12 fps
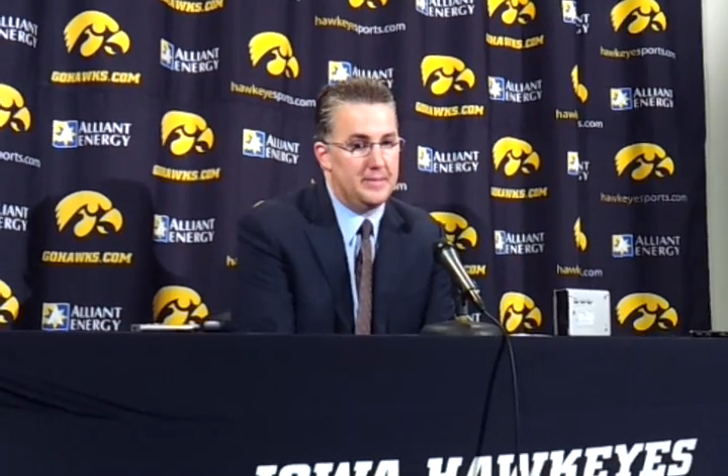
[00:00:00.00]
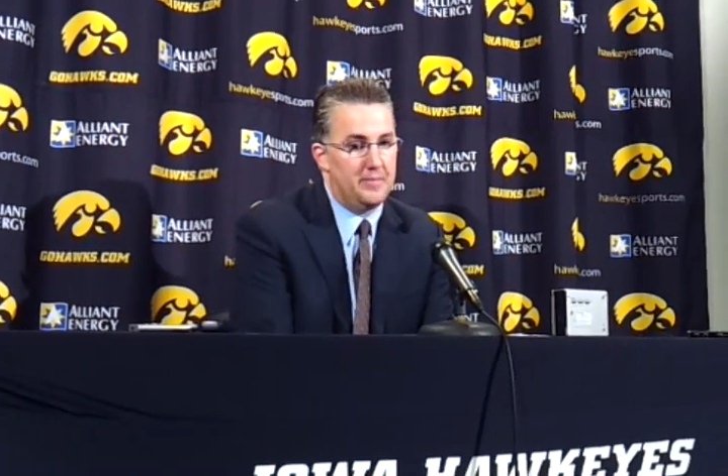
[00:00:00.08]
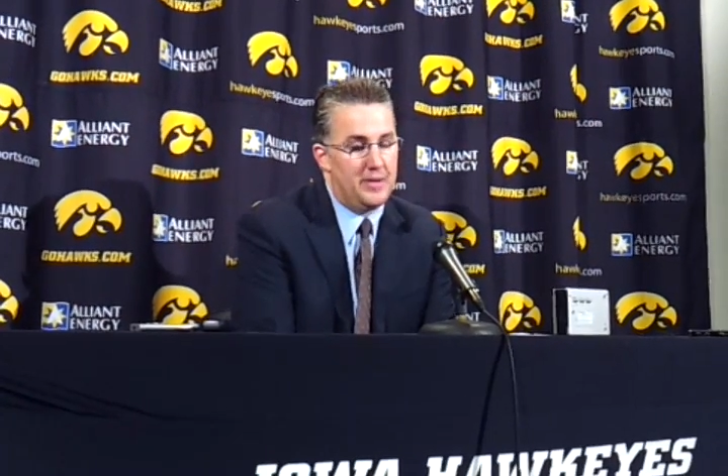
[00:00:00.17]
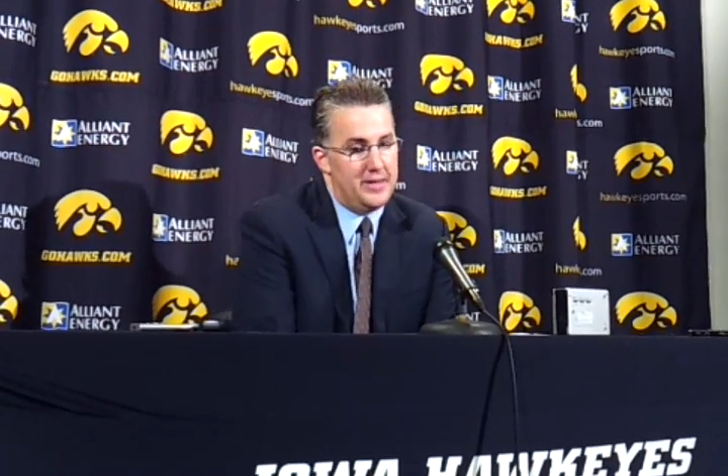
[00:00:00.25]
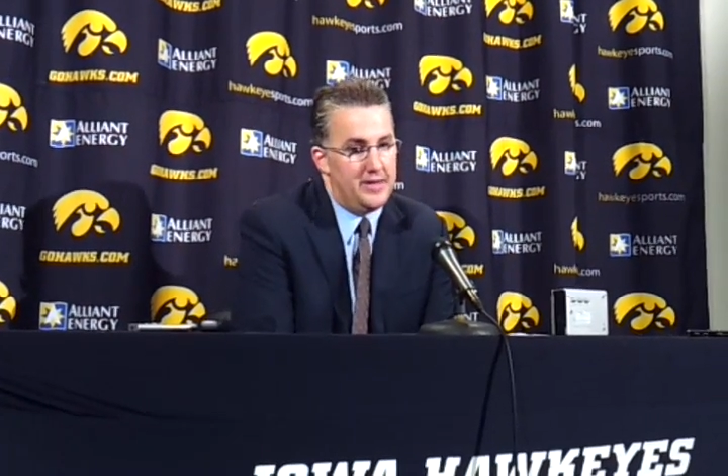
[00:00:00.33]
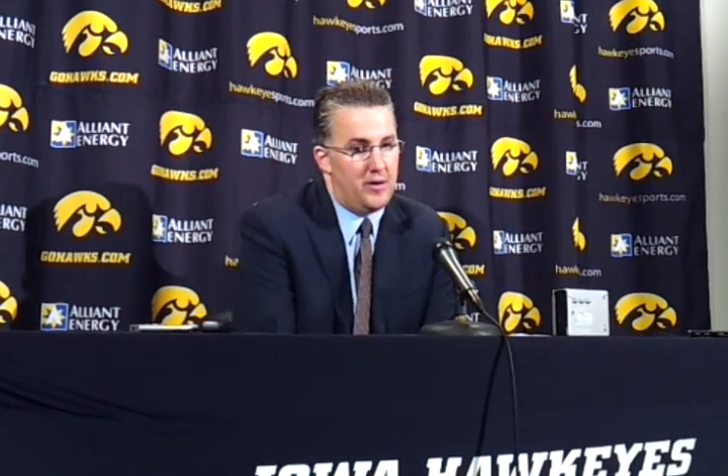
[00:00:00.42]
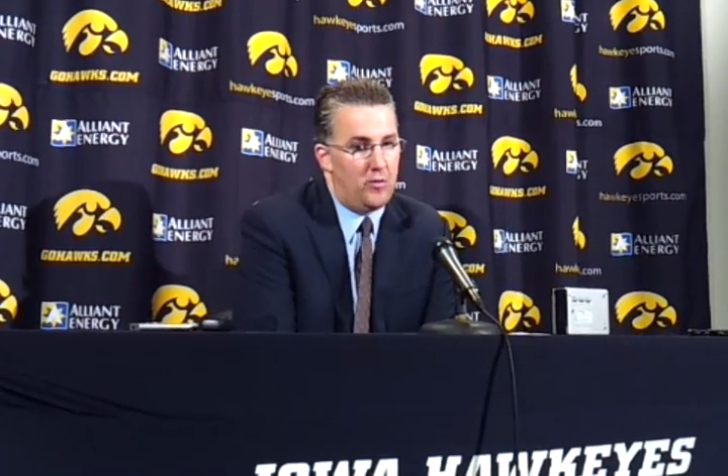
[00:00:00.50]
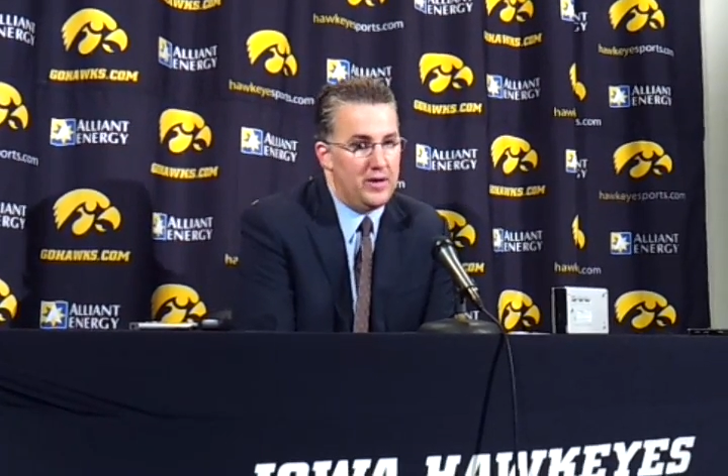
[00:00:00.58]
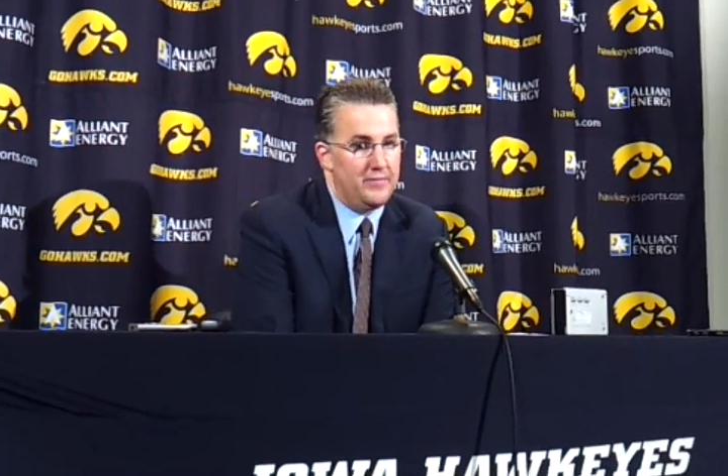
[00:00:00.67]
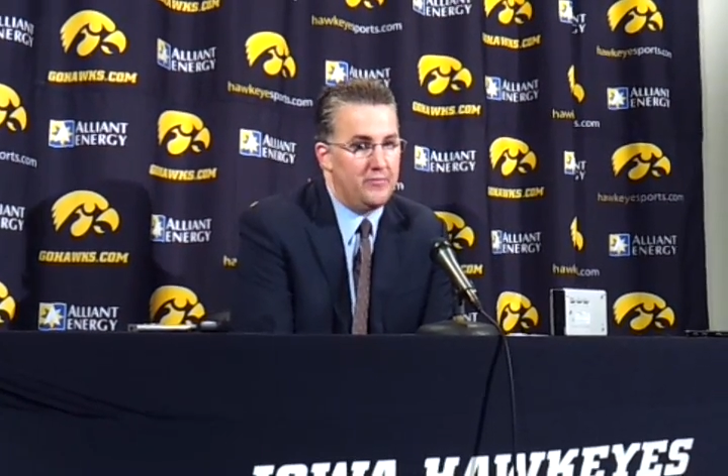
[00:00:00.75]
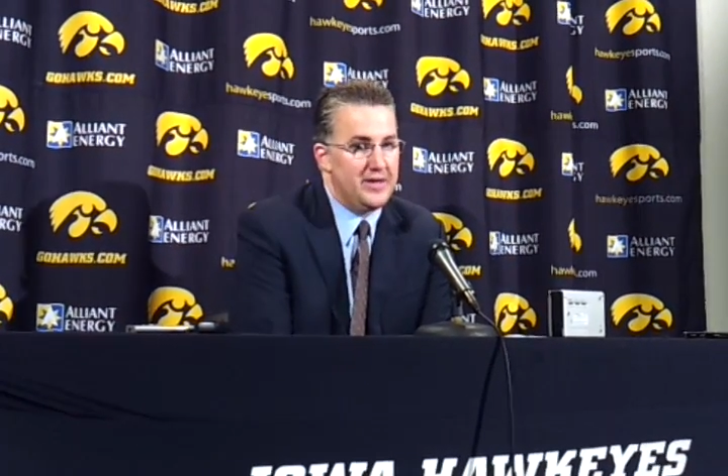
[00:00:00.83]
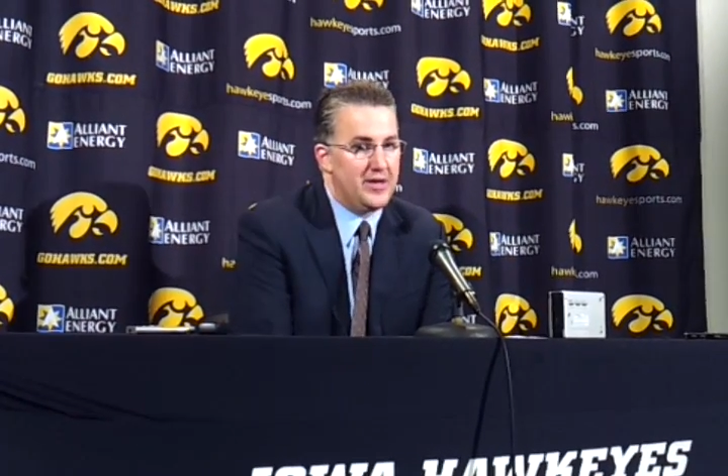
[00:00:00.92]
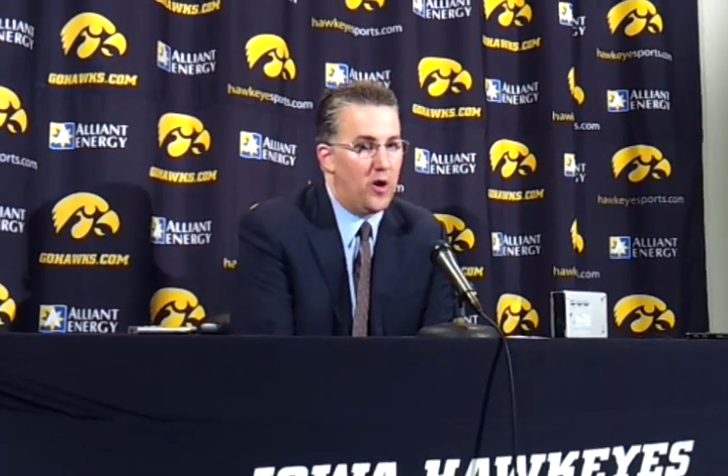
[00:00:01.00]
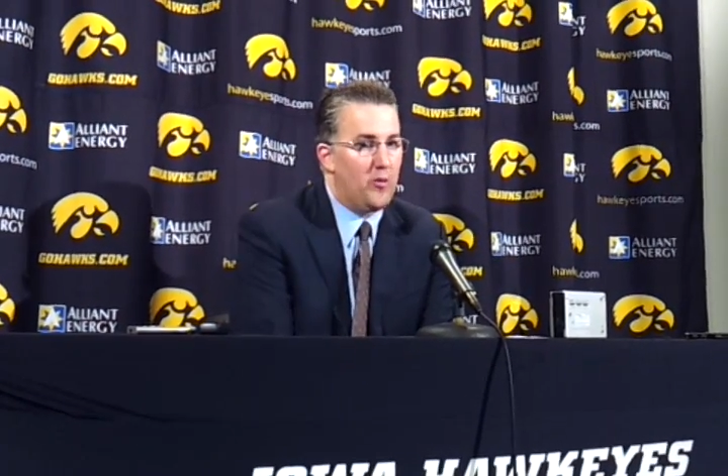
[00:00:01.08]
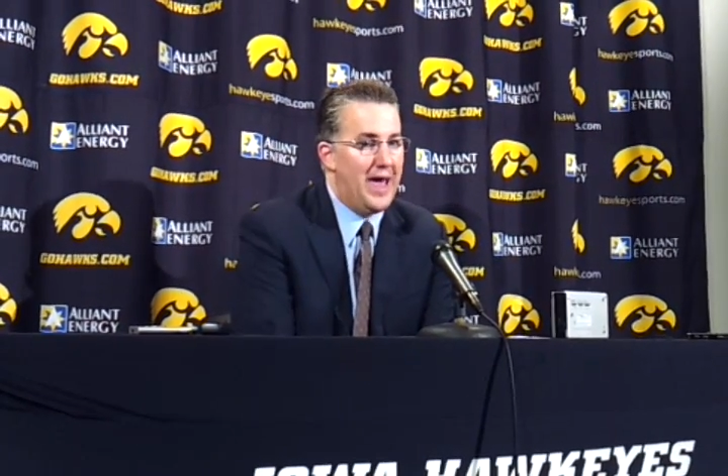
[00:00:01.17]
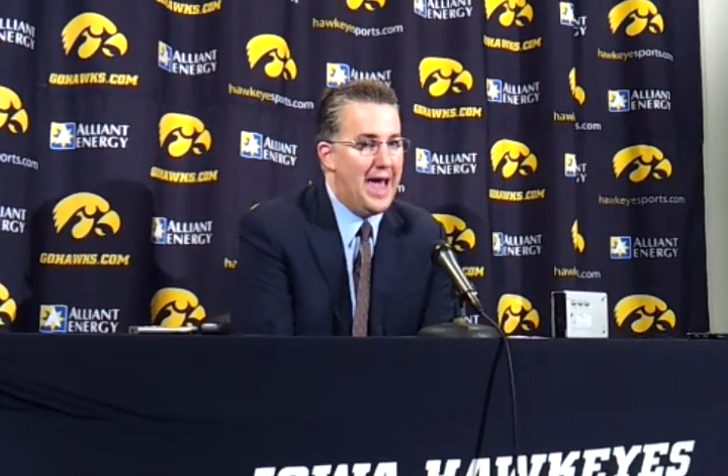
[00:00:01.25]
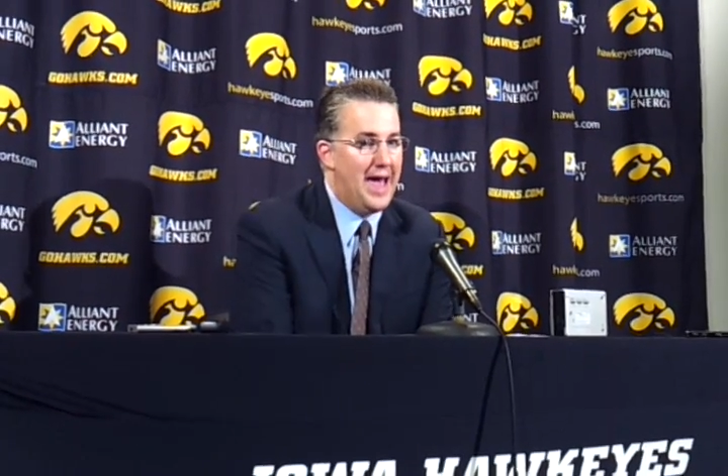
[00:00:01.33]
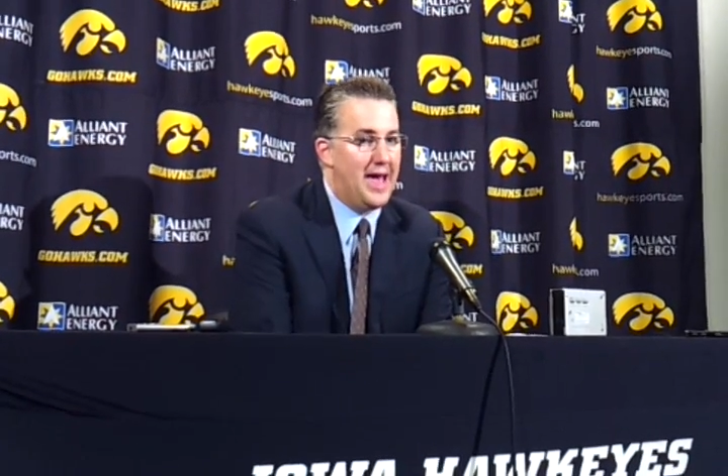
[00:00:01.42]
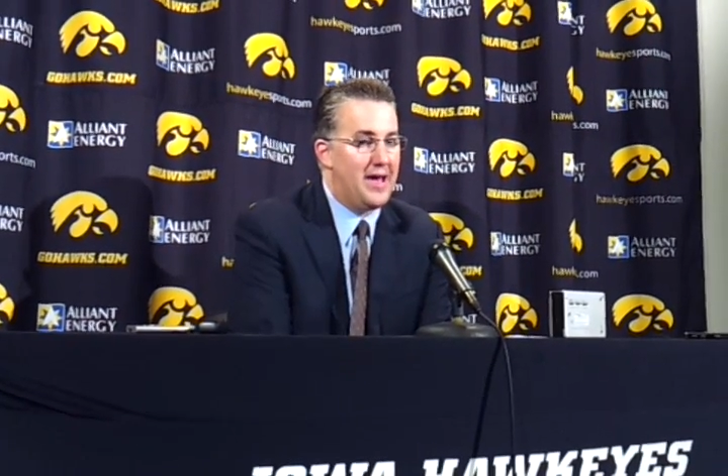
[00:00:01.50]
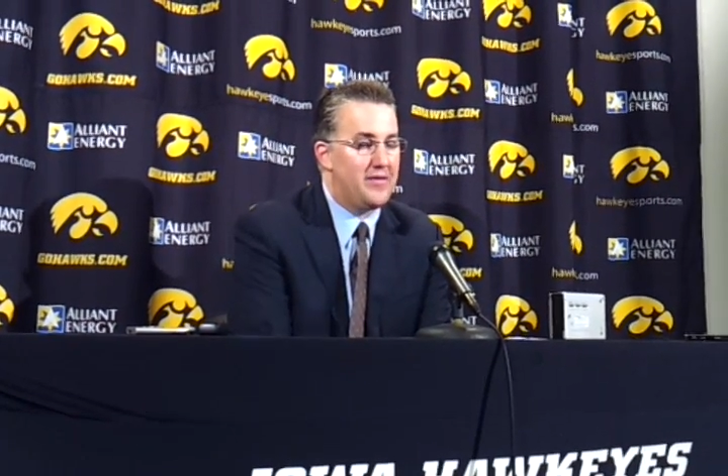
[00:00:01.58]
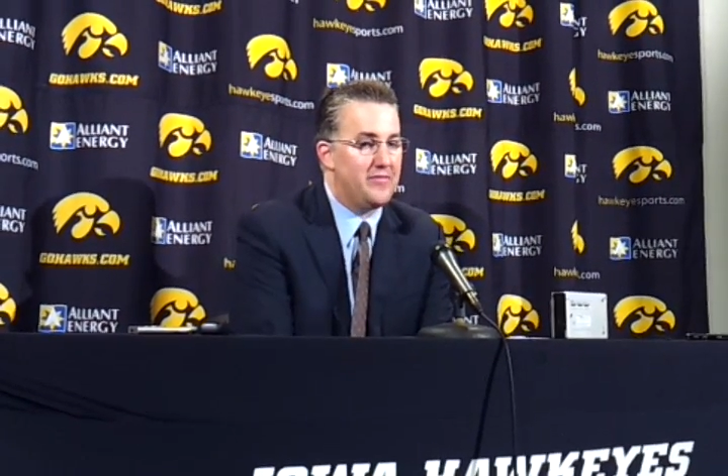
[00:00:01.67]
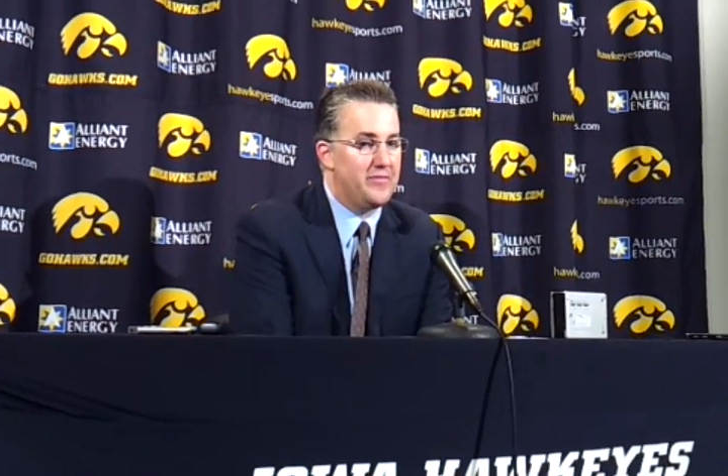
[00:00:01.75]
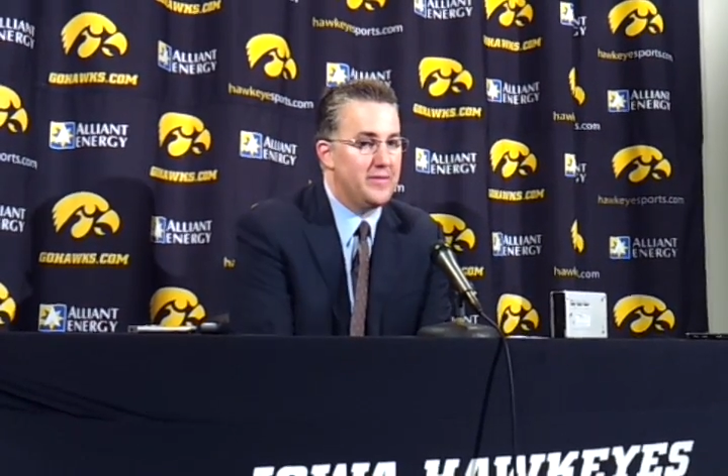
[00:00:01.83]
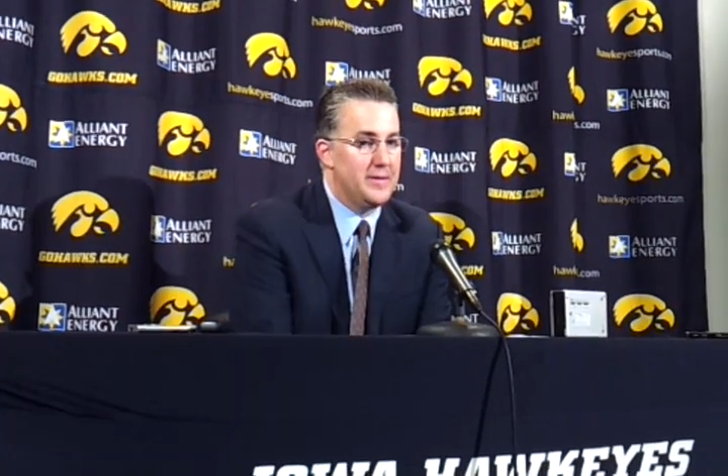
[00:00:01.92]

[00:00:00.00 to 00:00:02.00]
But, you know, we don't have,